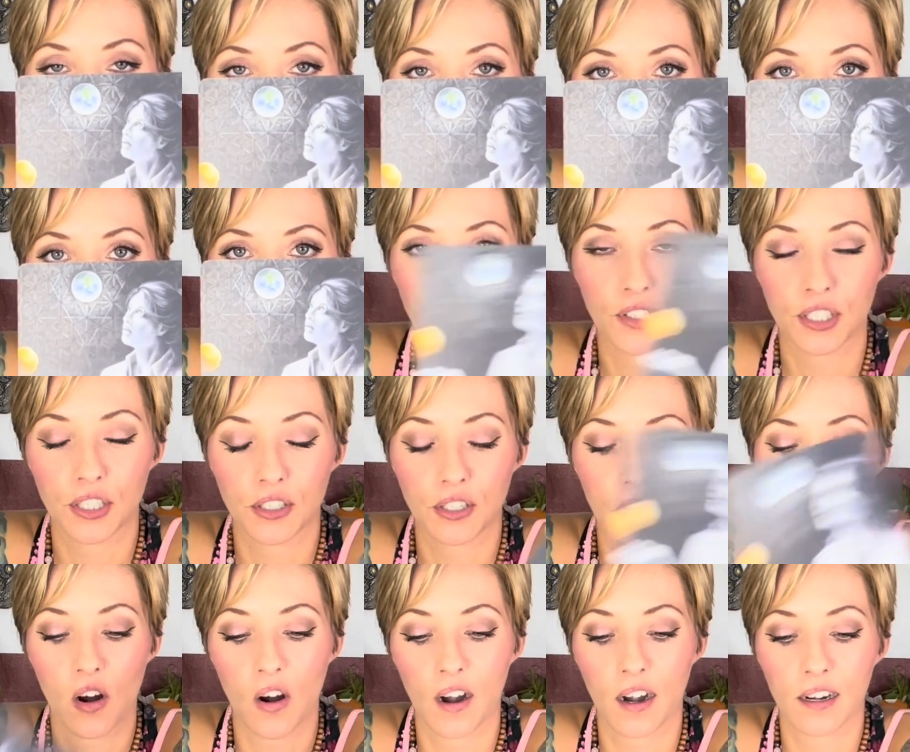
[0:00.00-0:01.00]
for your
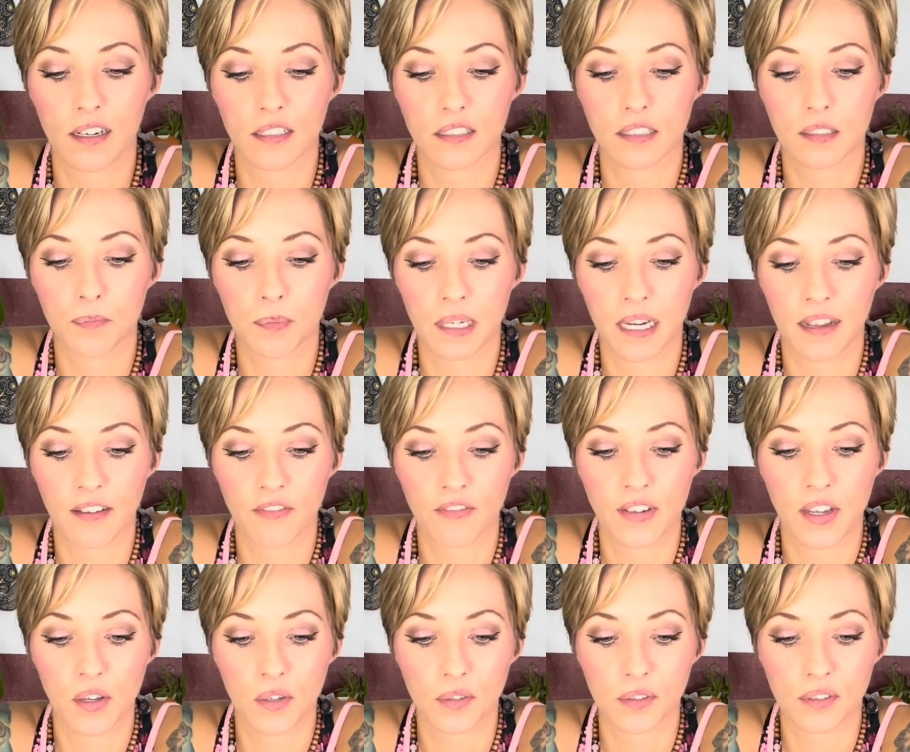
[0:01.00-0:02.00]
cards, but I
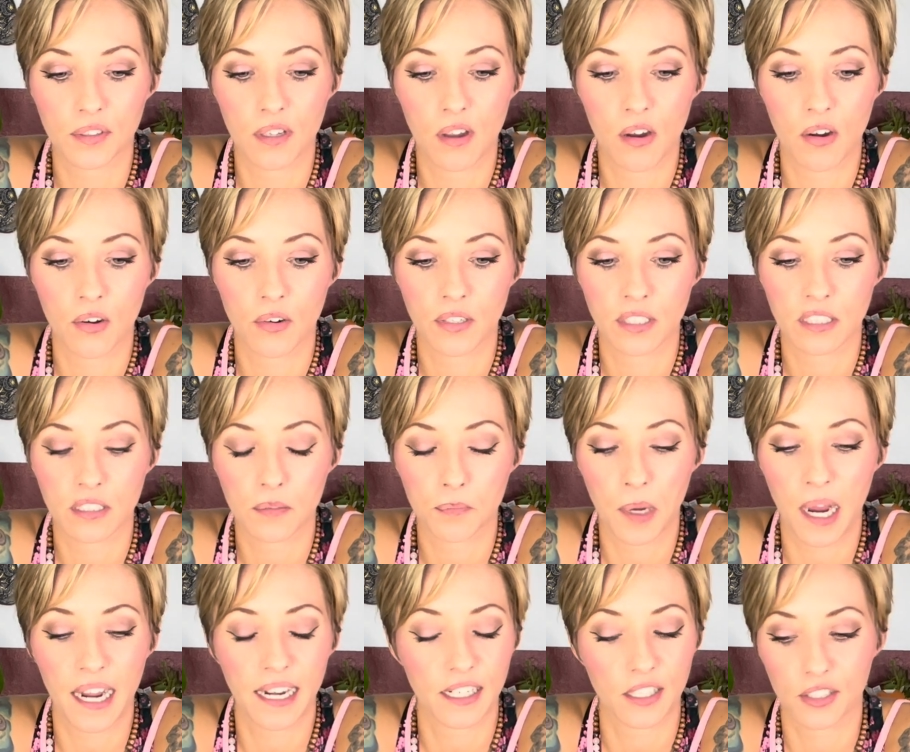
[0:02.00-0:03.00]
felt so
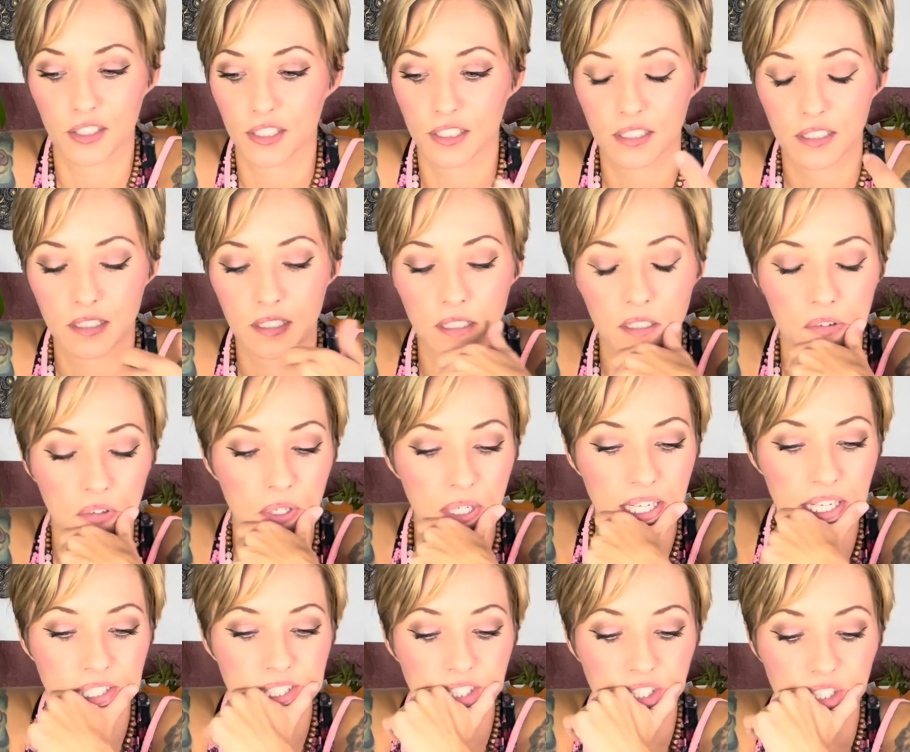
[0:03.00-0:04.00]
inspired just to go
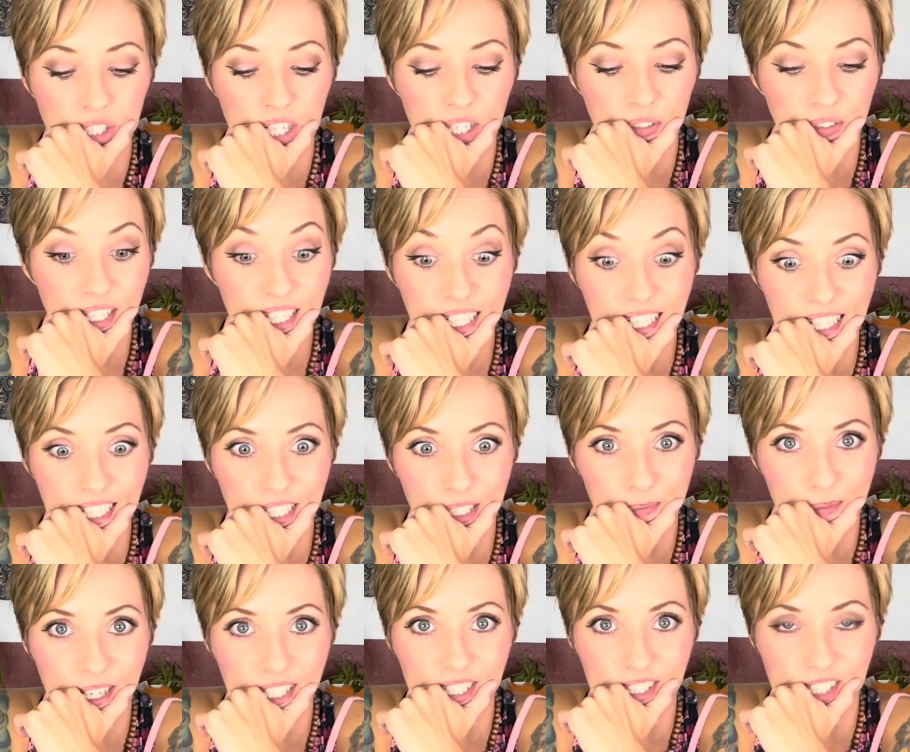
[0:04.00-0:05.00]
ahead and start reading your
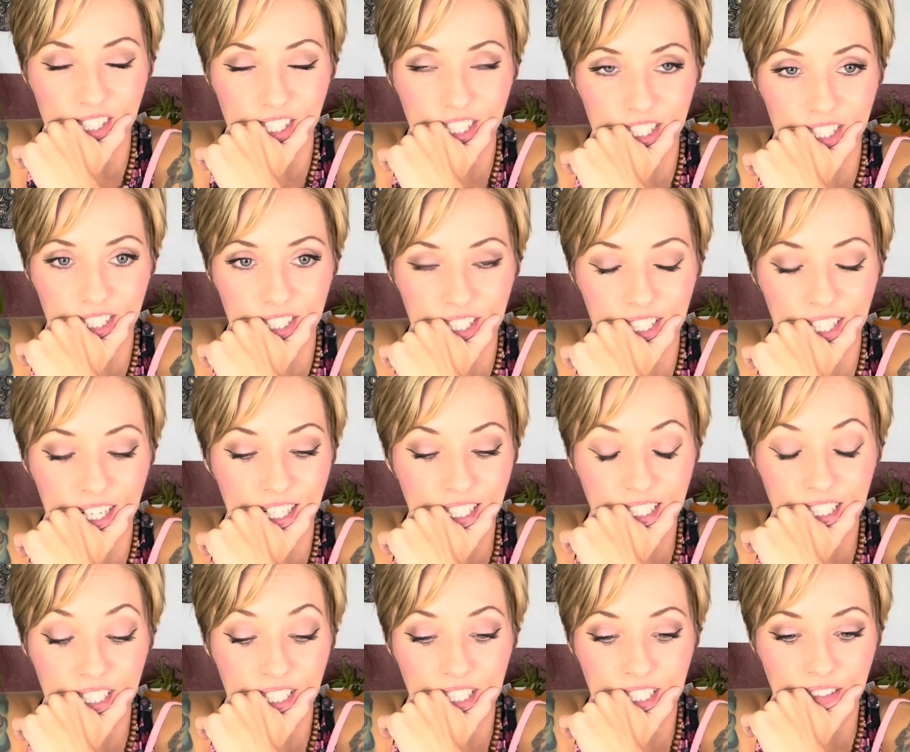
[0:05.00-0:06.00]
messages that I
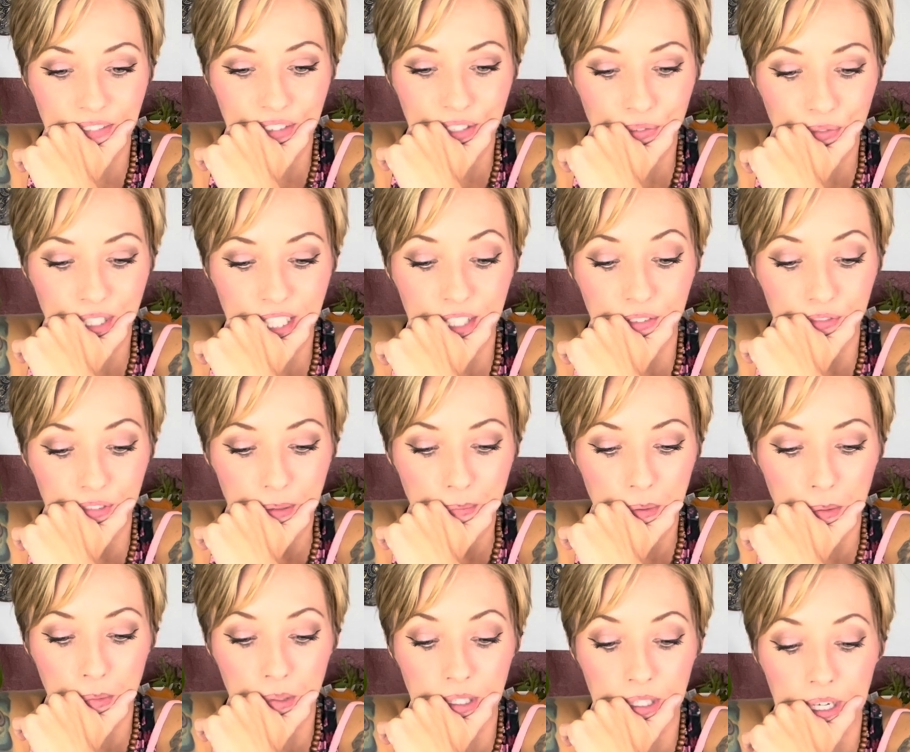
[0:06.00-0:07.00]
didn't even read from the
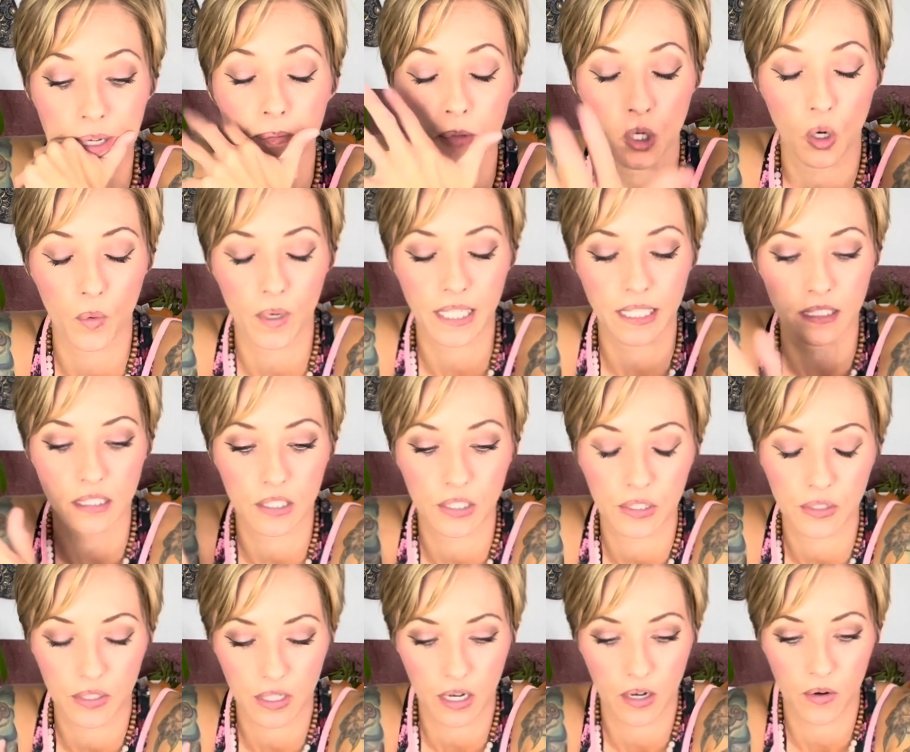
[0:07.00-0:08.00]
book. I'm going
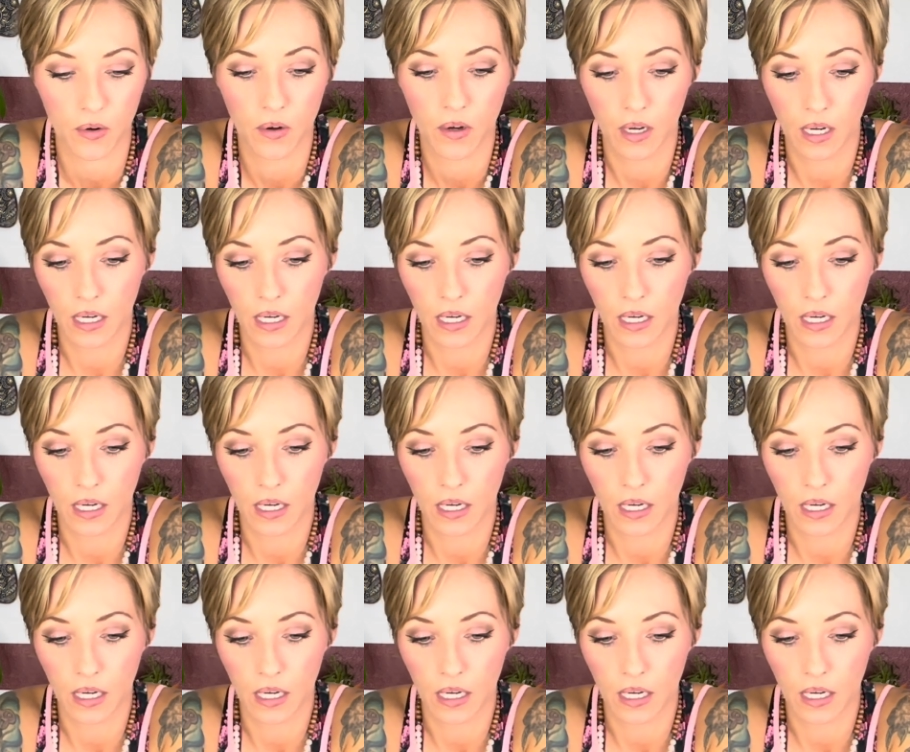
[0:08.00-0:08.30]
to, though.